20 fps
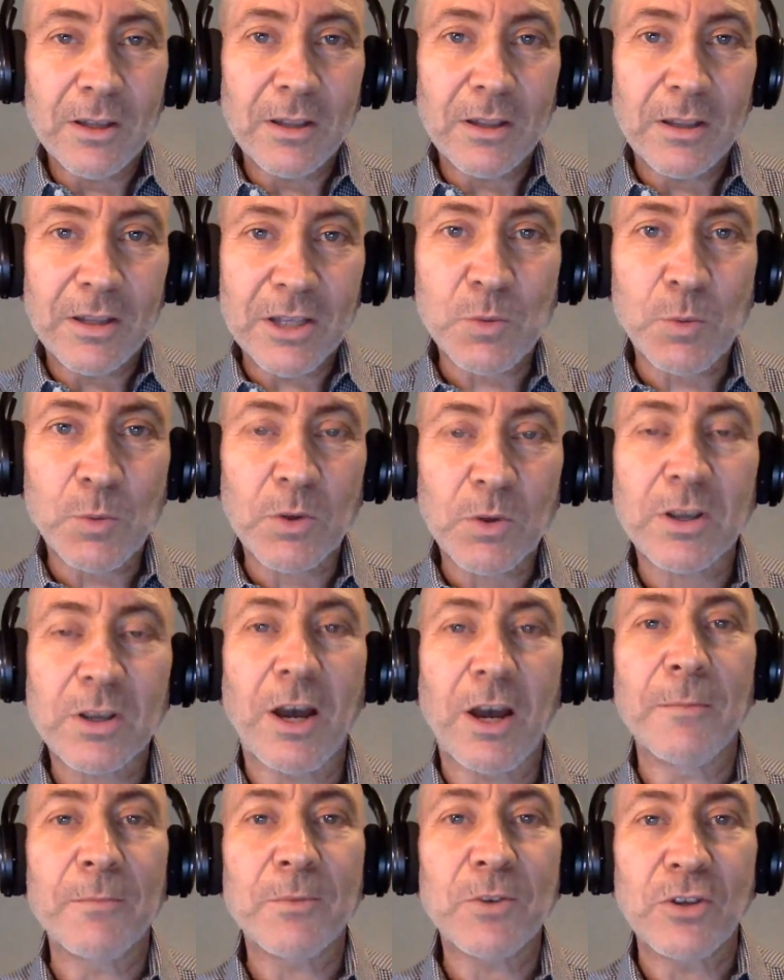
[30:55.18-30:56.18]
This will
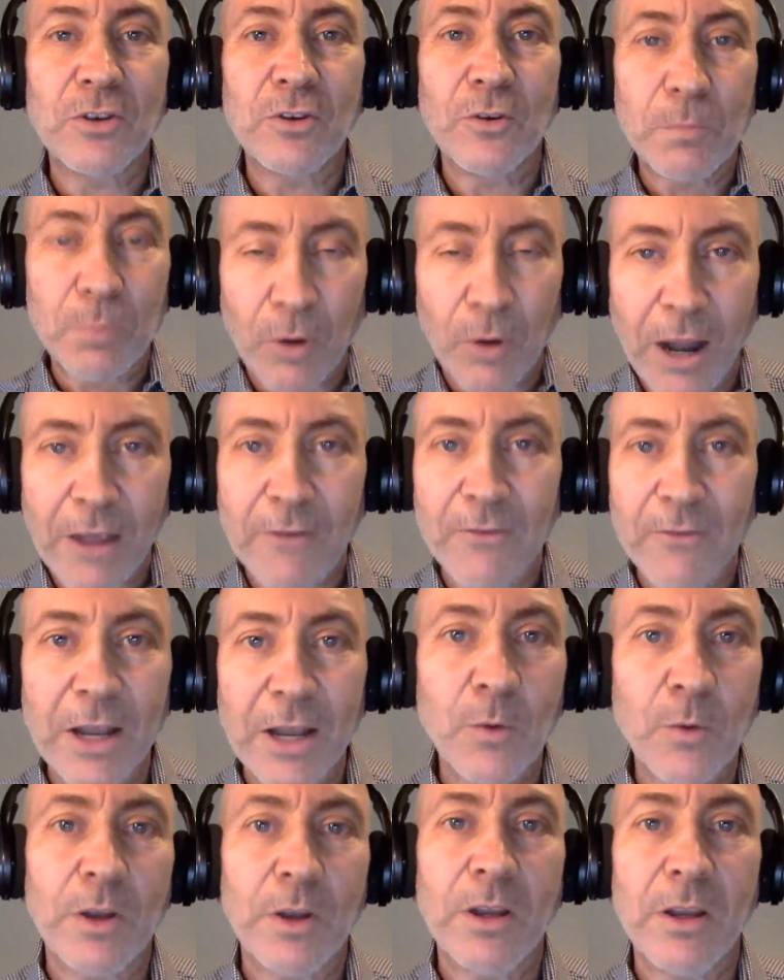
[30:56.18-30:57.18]
come to private
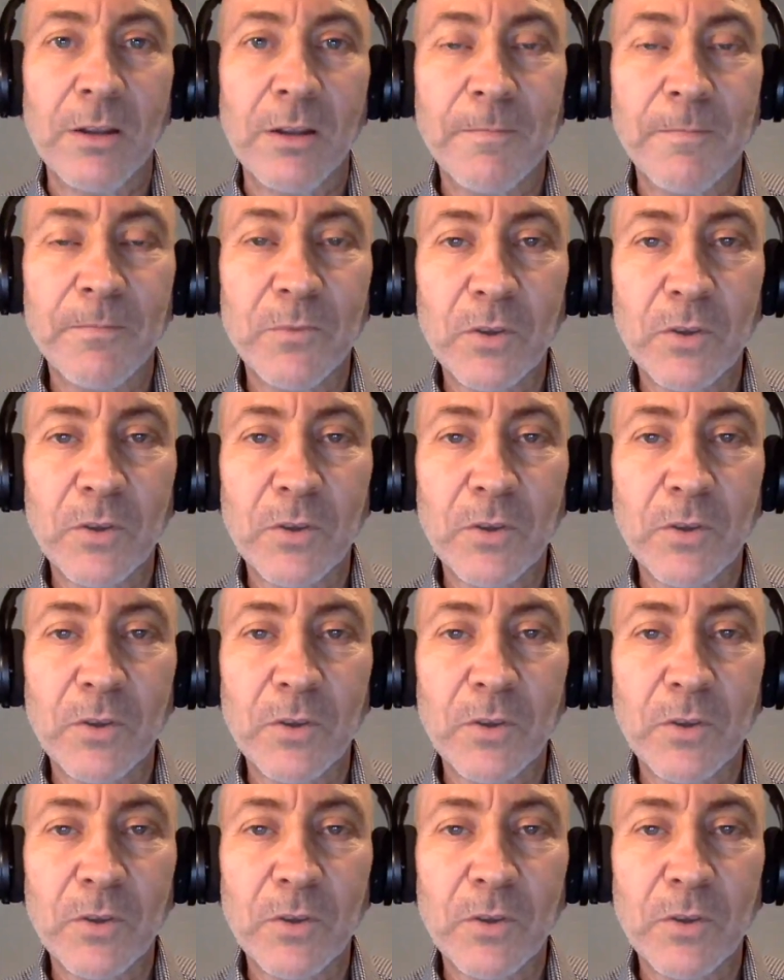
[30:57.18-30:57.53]
equity.